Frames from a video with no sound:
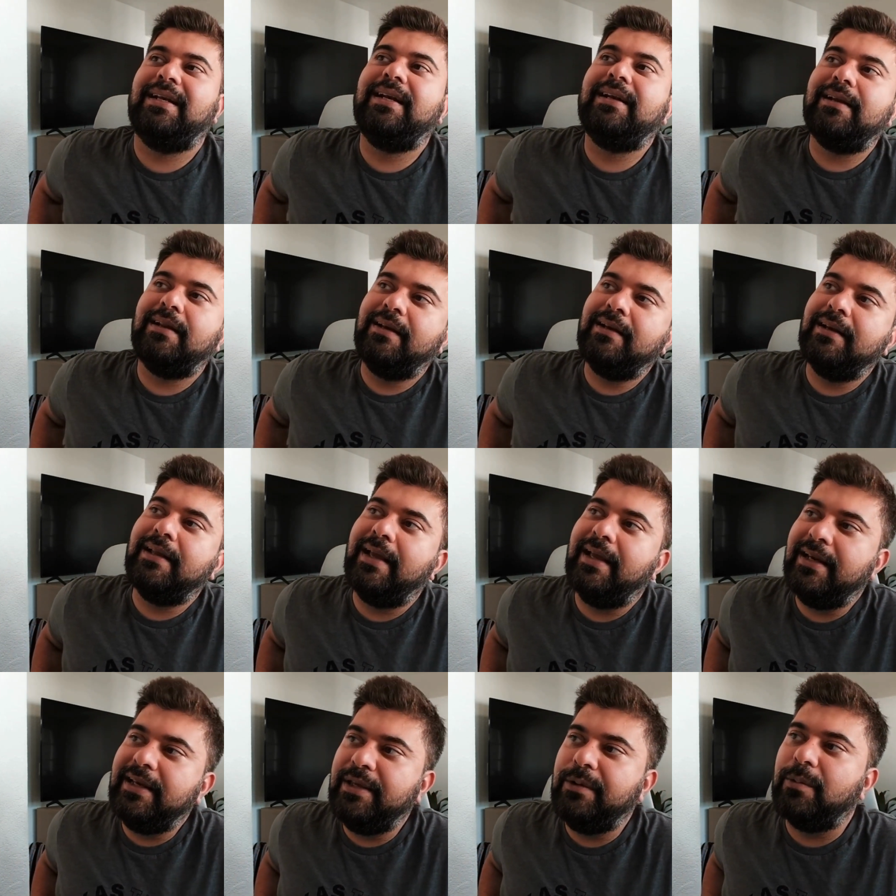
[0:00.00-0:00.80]
it in
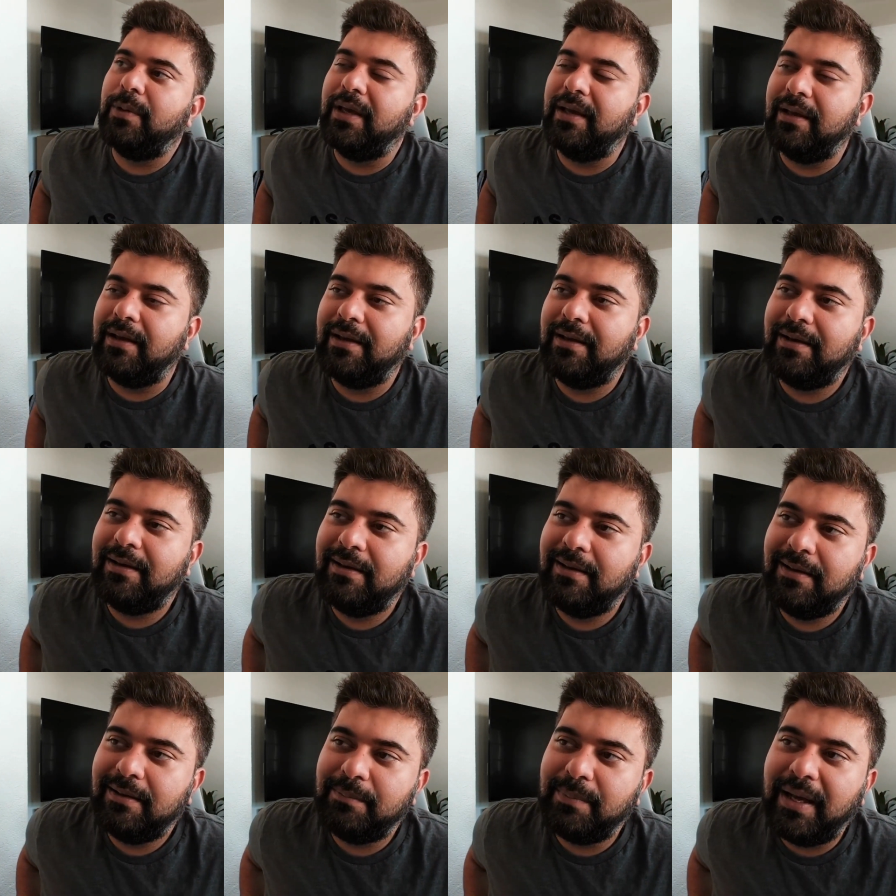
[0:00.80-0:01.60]
any way?
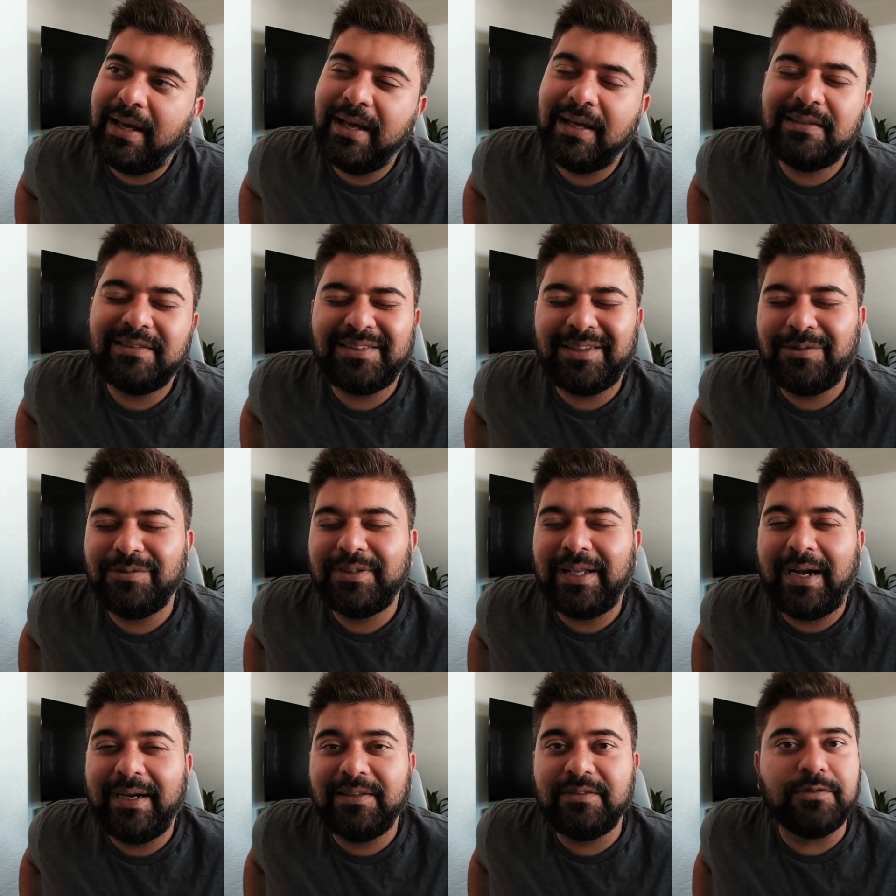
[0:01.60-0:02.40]
My answer to
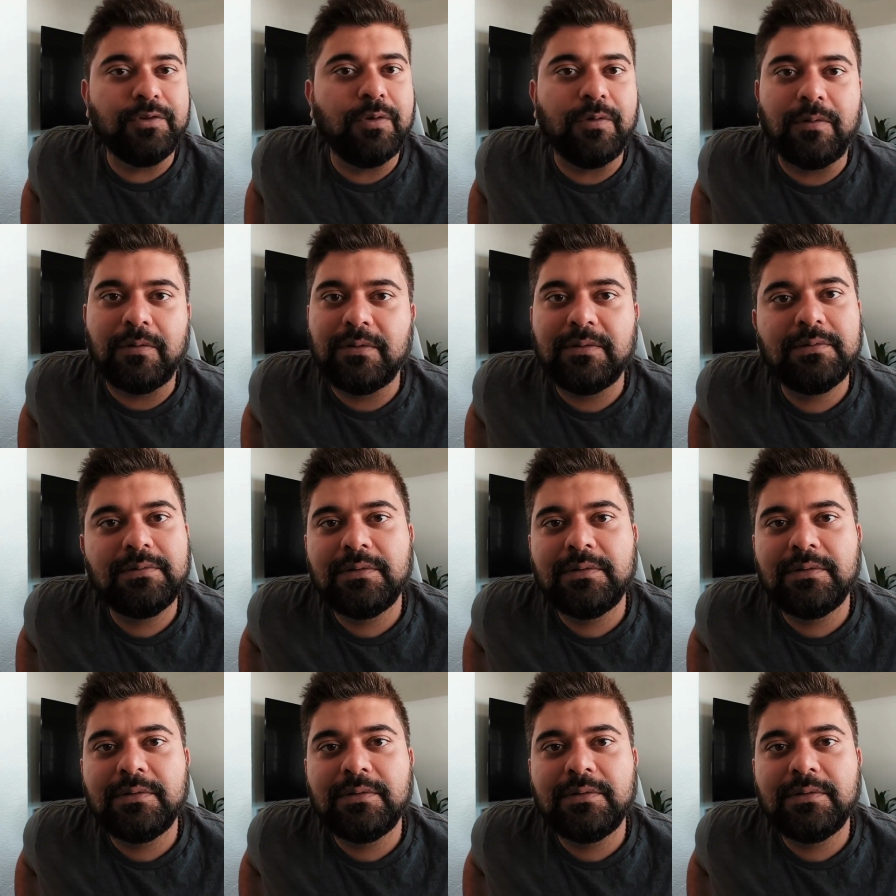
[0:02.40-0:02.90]
that is no.